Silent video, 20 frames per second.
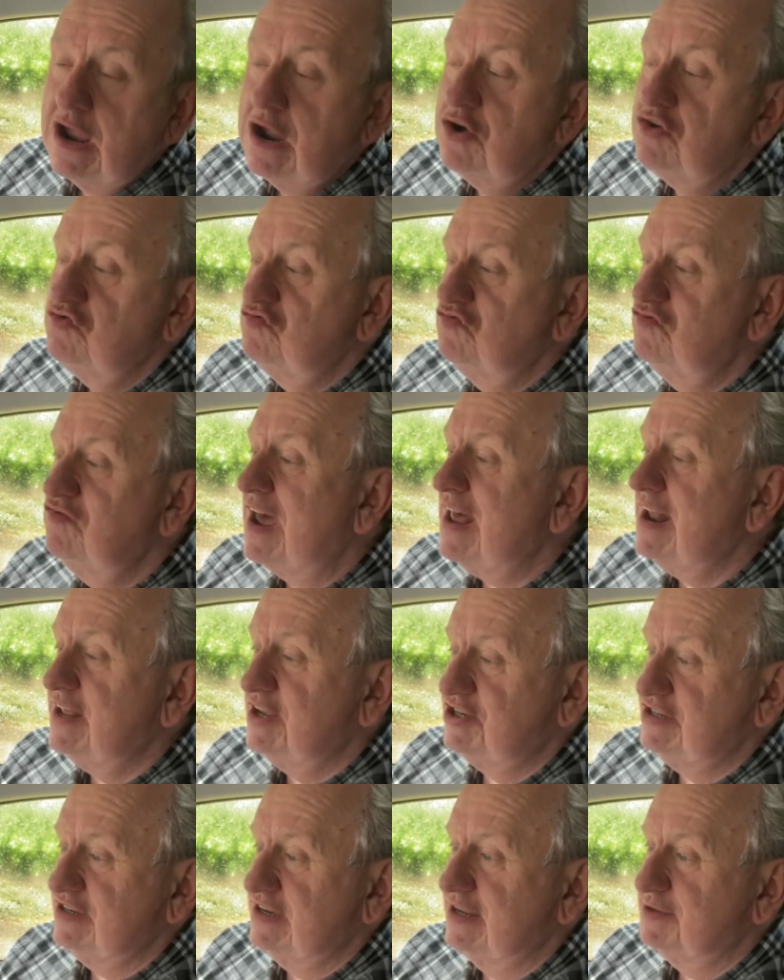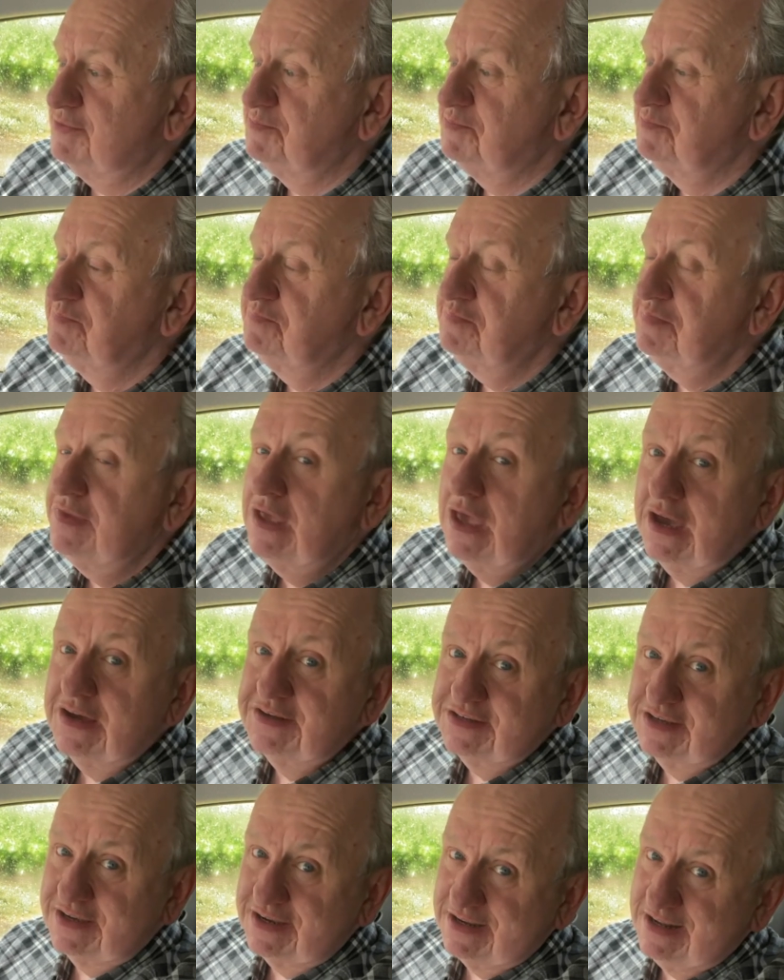relish it
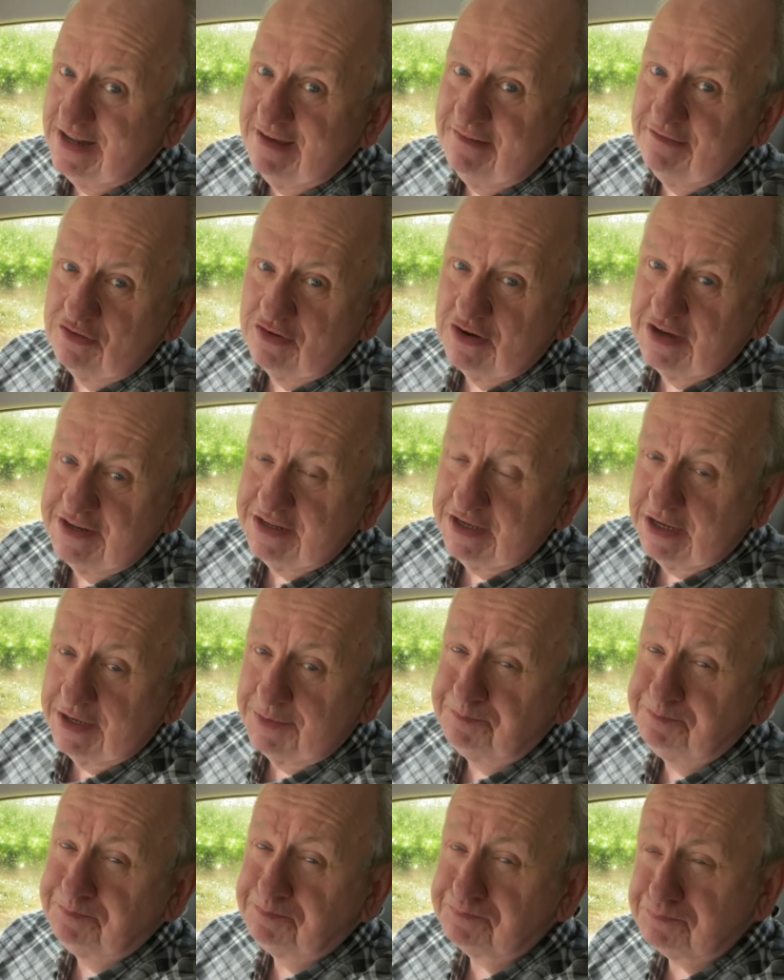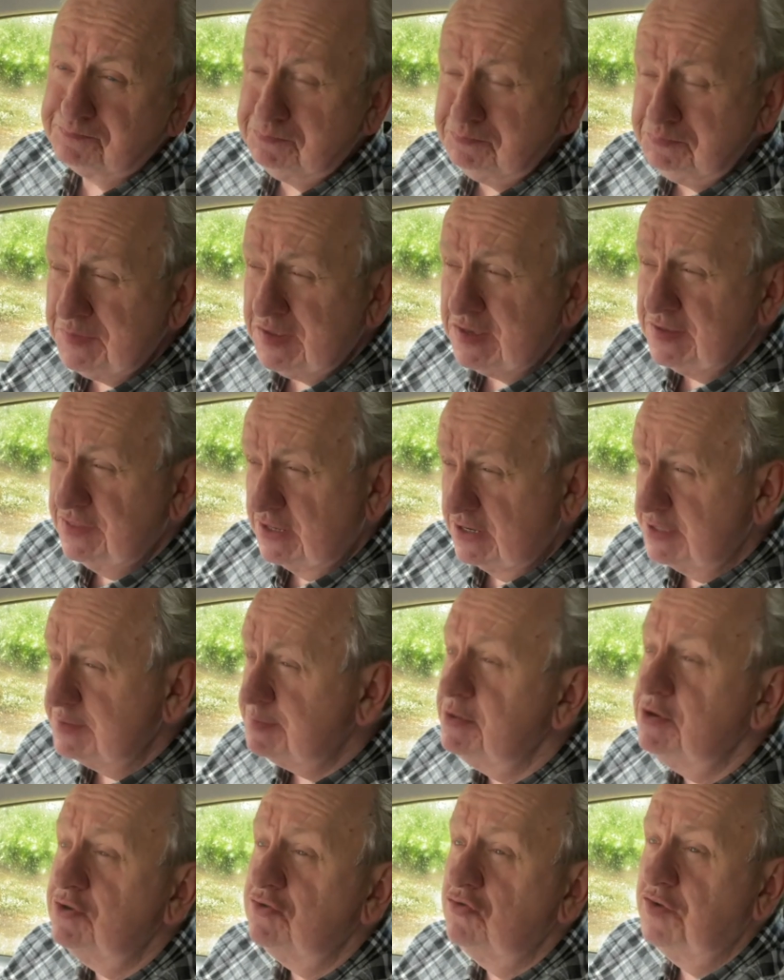as a clever idea that has
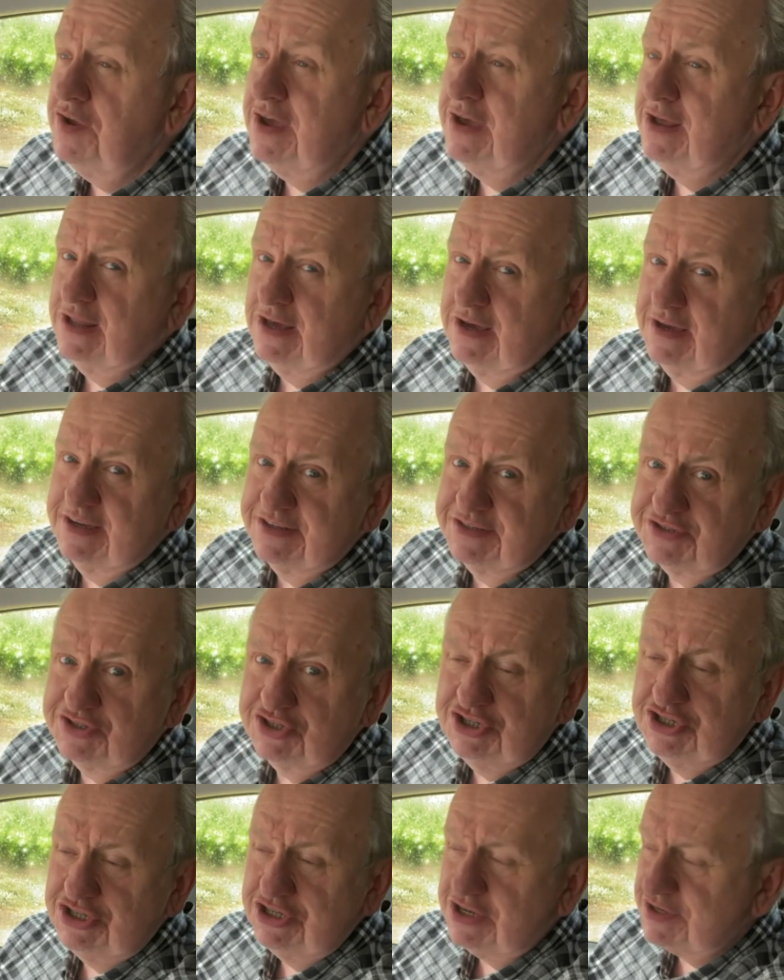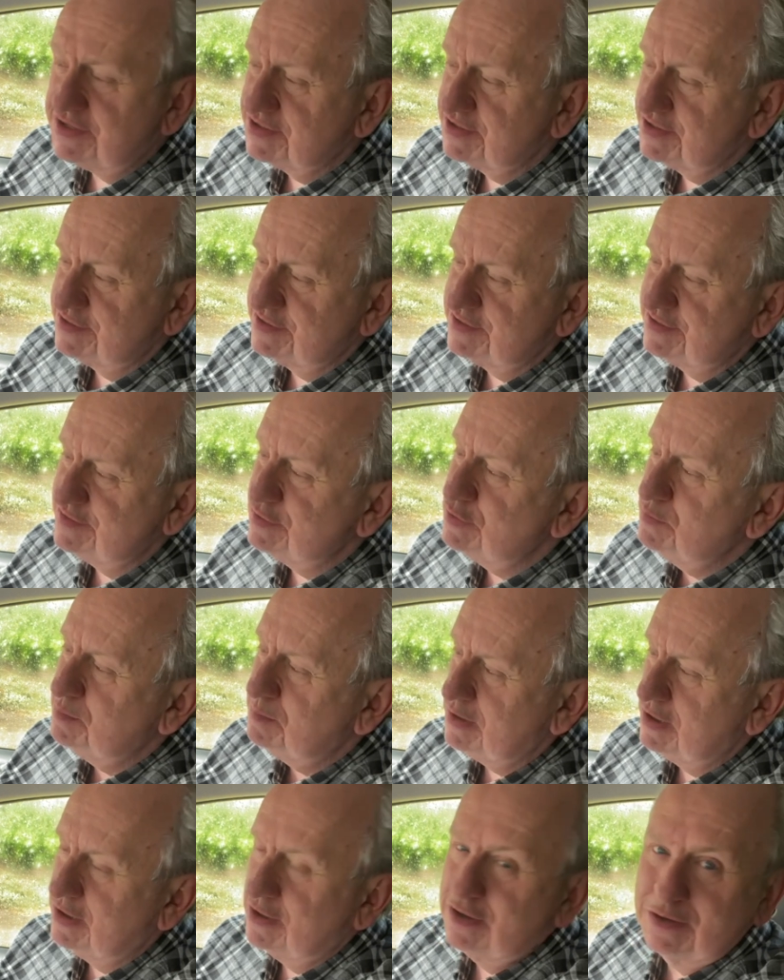been realized just
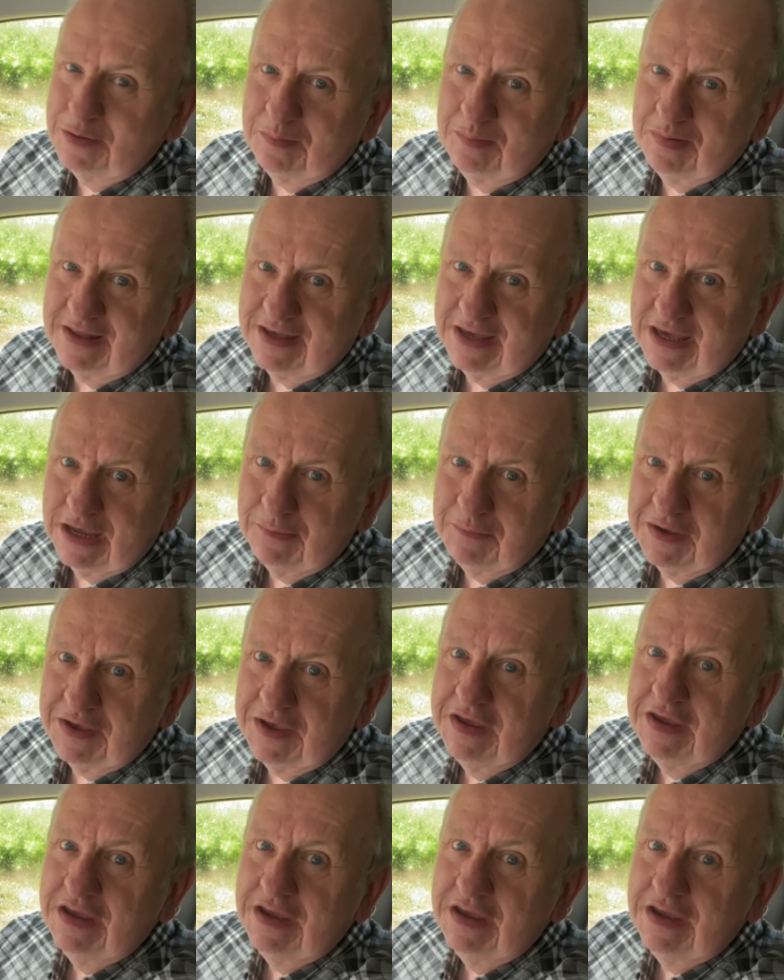superbly. I mean,